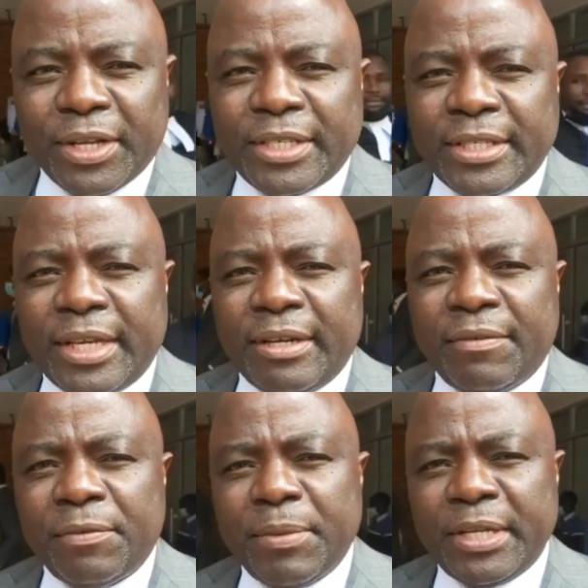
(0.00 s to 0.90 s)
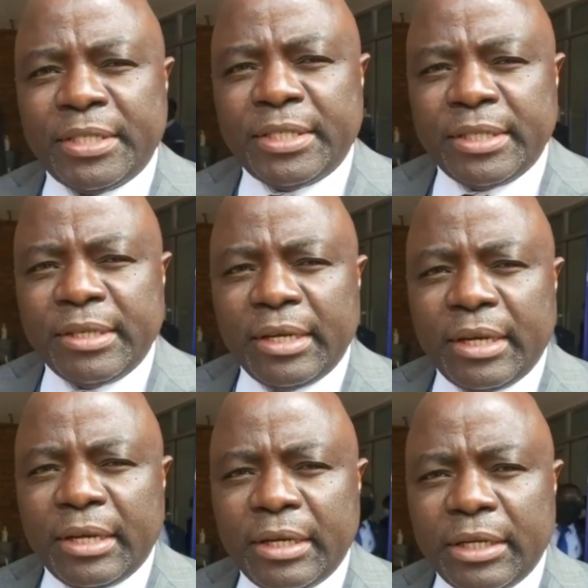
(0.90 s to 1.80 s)
cases that have remained
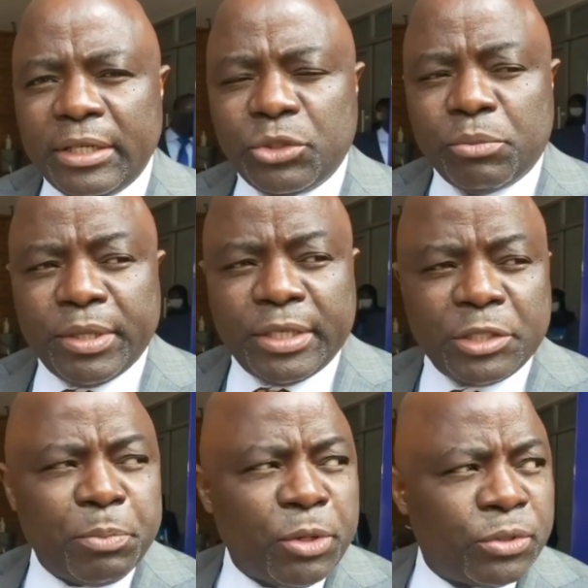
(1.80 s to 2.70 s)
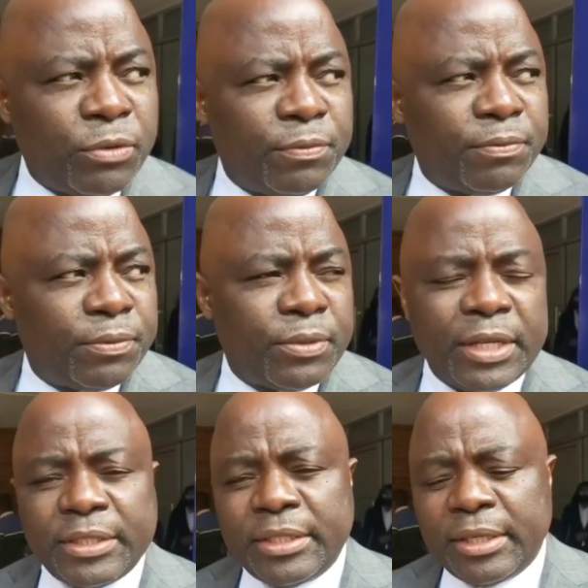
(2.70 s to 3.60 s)
to be disposed of, so
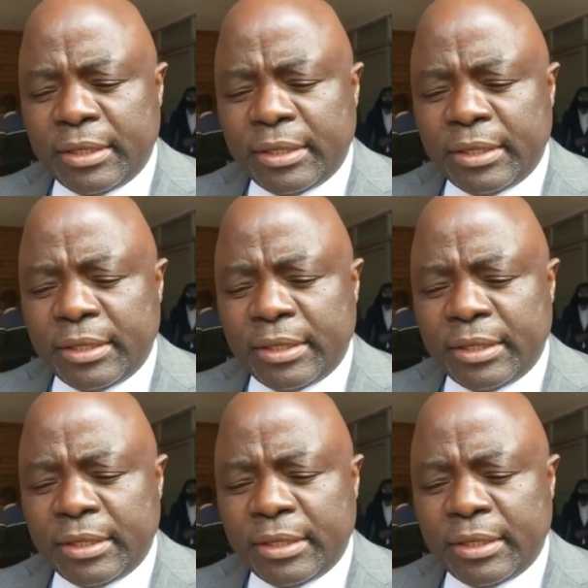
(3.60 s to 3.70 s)
that